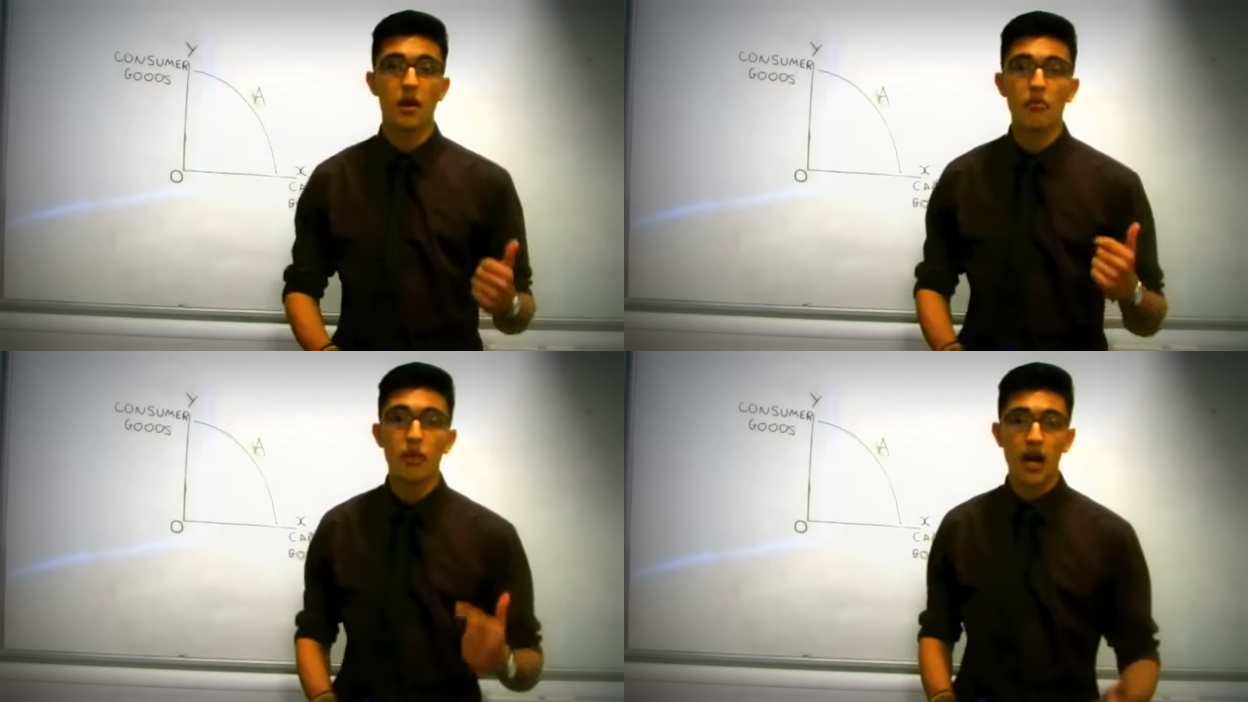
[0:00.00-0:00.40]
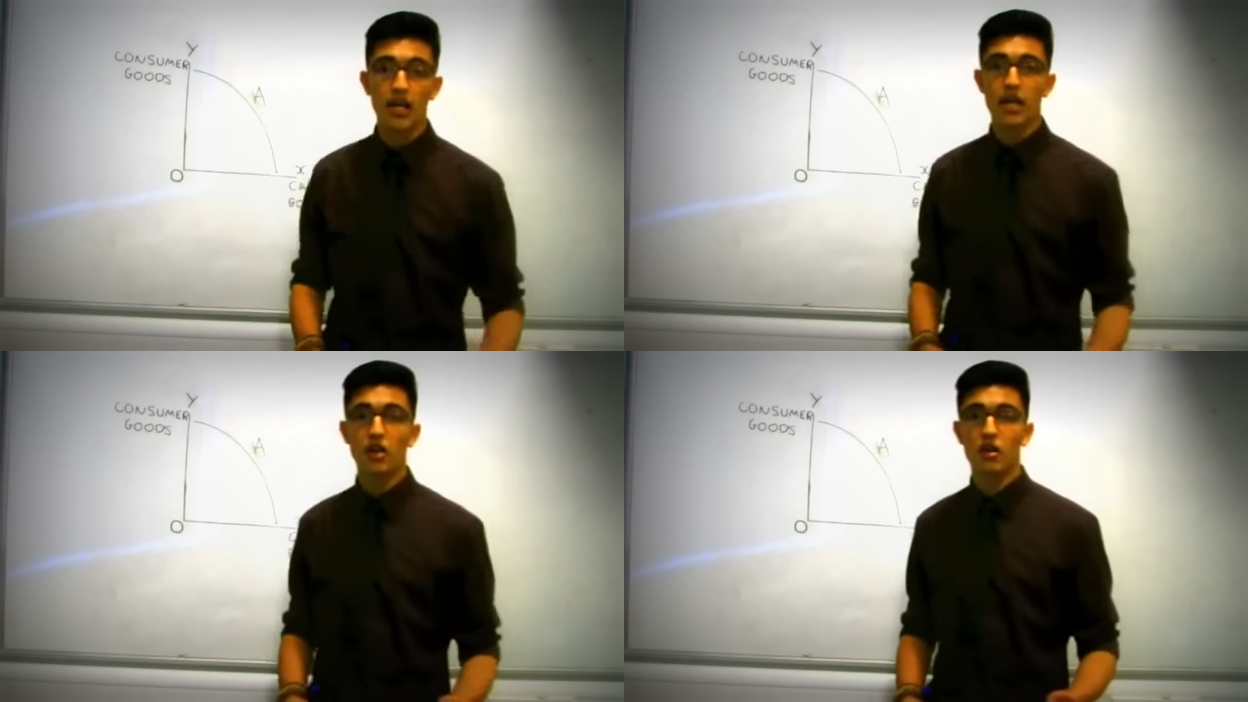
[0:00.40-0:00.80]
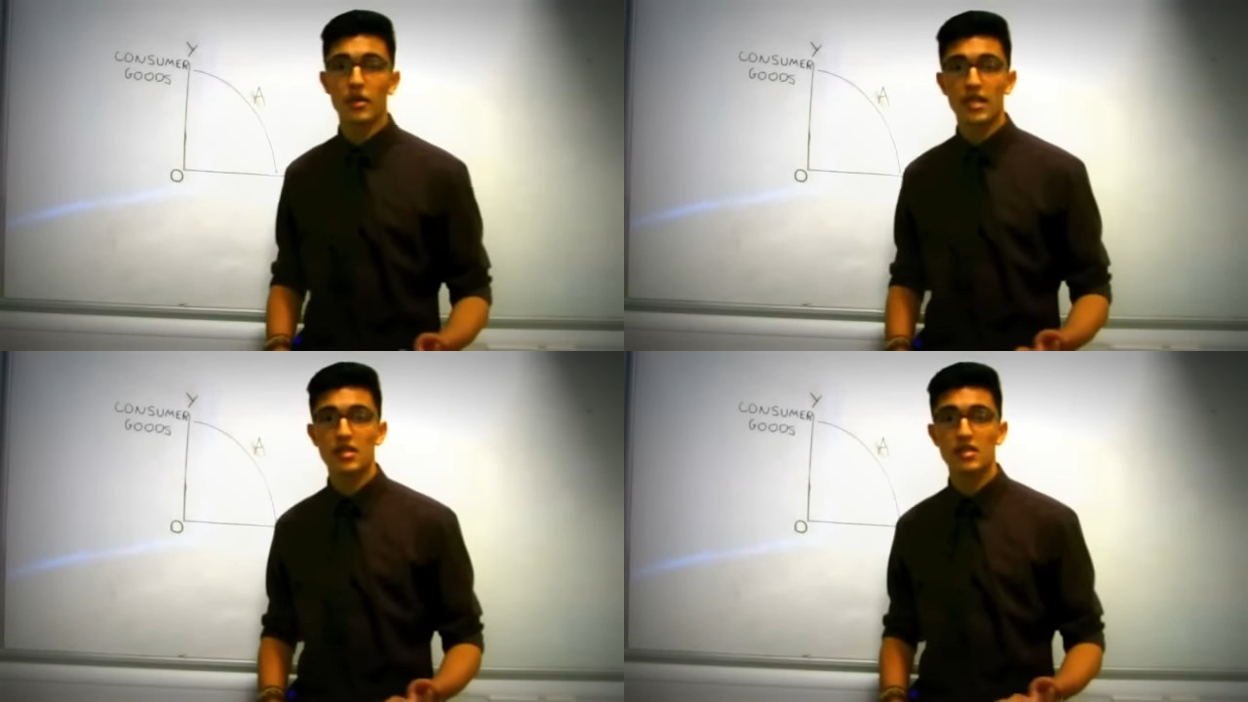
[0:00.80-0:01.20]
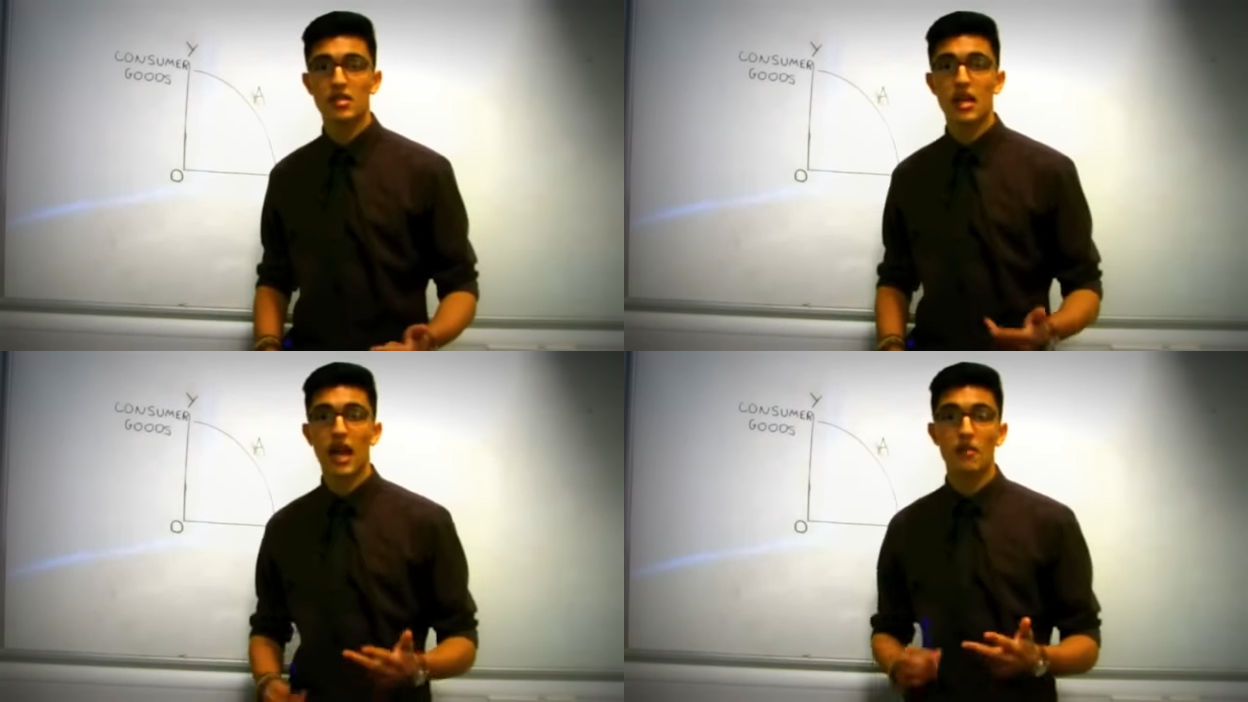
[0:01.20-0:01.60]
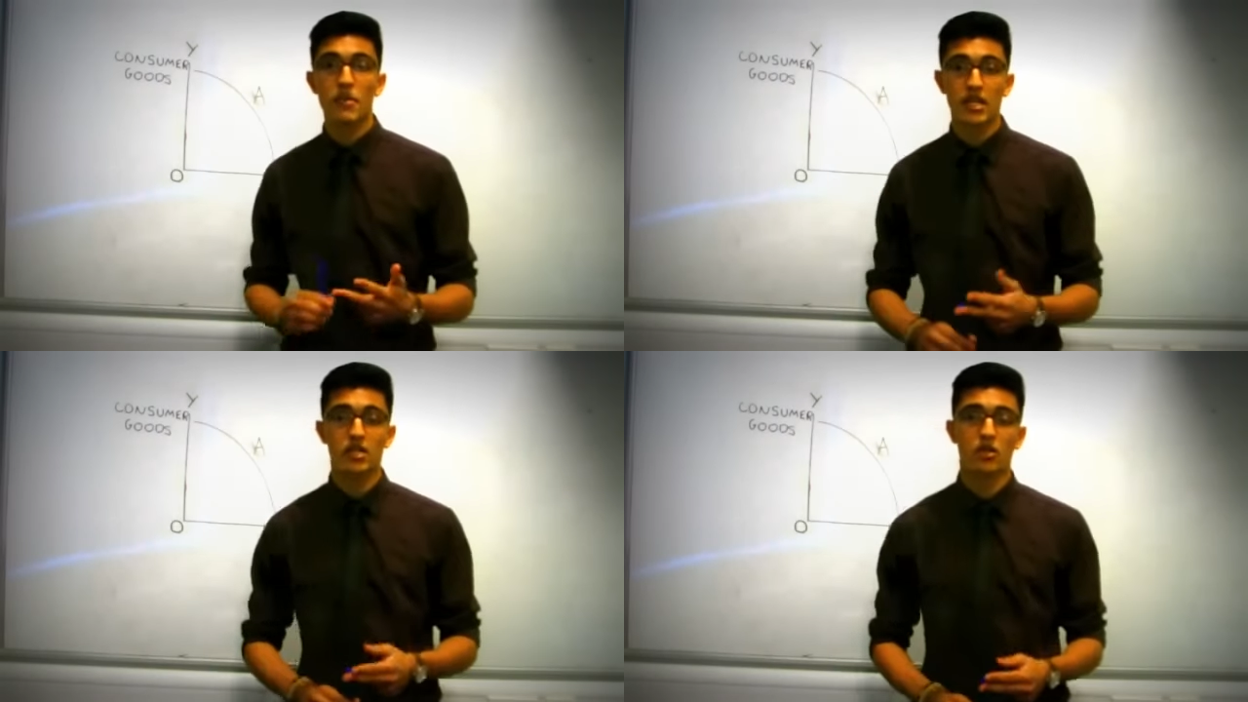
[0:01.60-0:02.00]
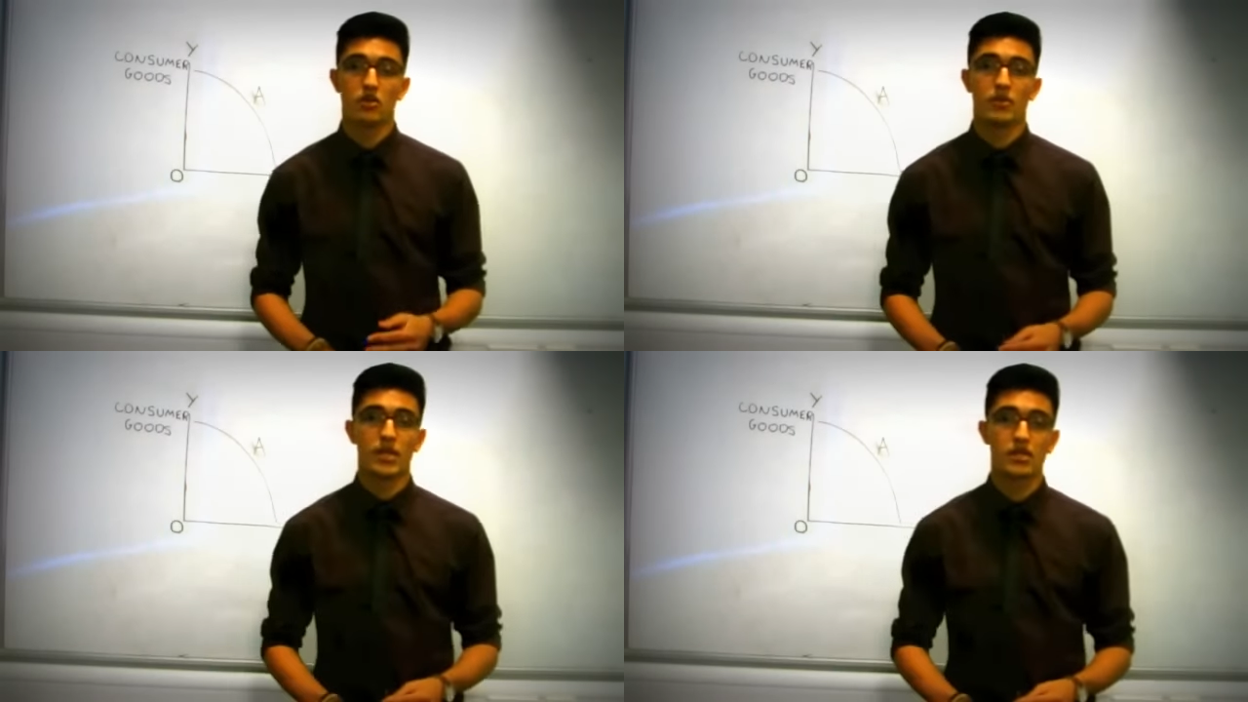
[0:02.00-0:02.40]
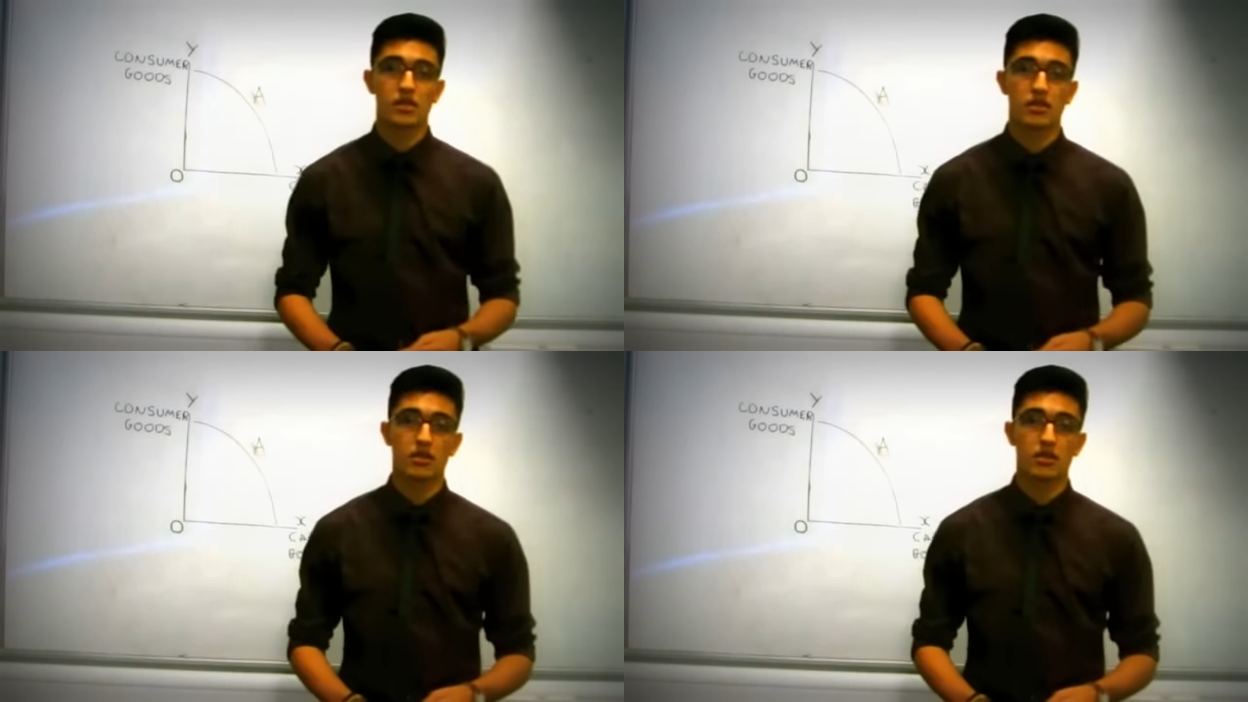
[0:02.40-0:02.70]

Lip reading: market economies, and mixed economies.